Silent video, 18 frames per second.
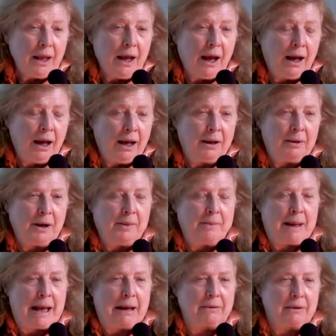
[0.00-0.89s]
uh,
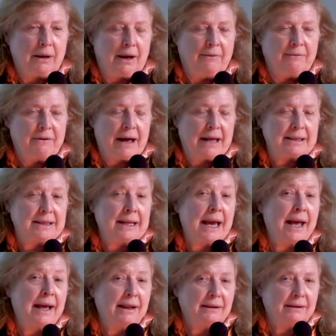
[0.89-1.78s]
about uh,
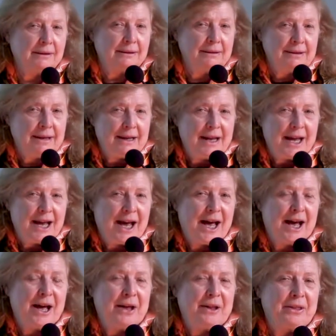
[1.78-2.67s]
Vatel,
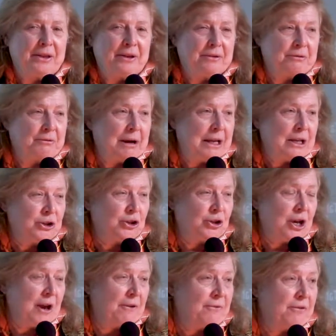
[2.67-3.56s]
uh, the great
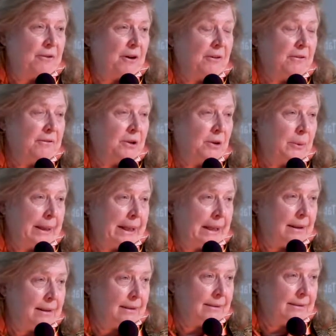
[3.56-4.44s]
chef of
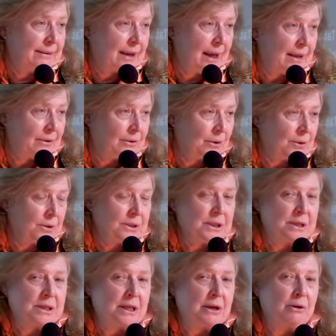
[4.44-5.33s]
Louis
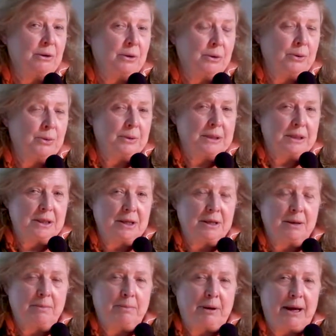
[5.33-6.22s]
XIV's era, who was to
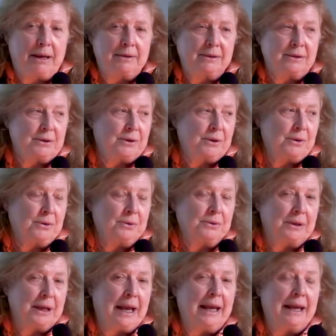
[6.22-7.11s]
the Prince de
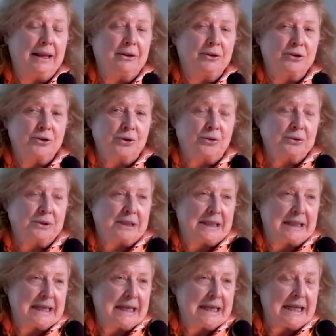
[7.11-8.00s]
Condé in
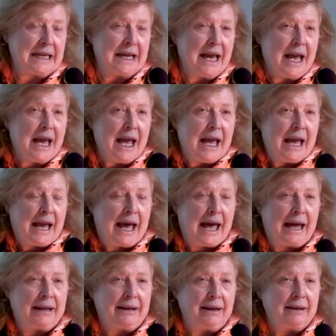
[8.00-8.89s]
Chantilly,
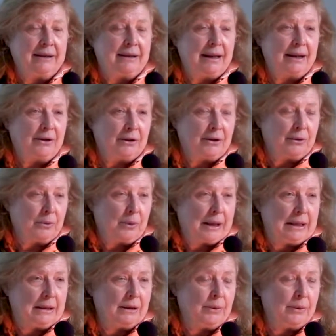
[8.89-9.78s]
had a dinner
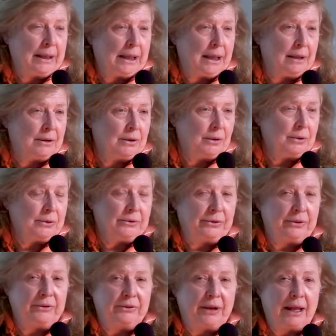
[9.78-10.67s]
when Louis
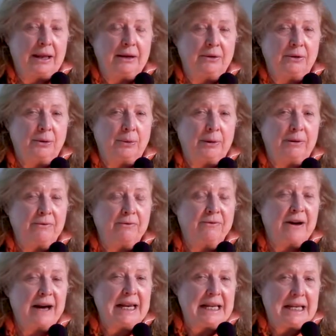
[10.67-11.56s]
XIV decided to
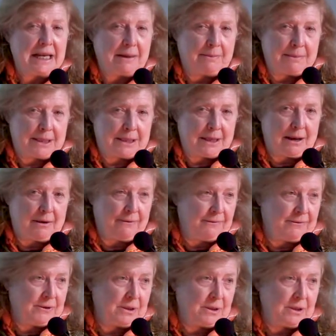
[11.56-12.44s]
invite
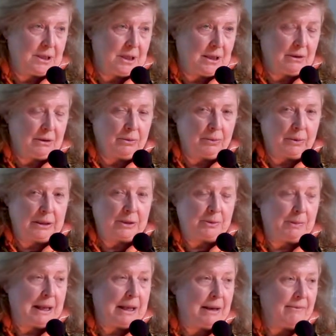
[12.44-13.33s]
himself to dinner,
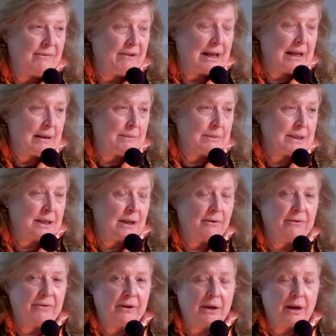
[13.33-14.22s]
which meant invite
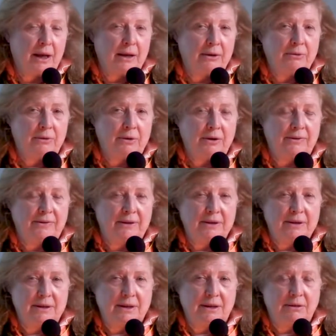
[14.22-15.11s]
himself and a hundred of
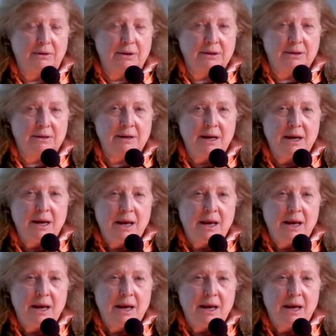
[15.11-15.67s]
his nearest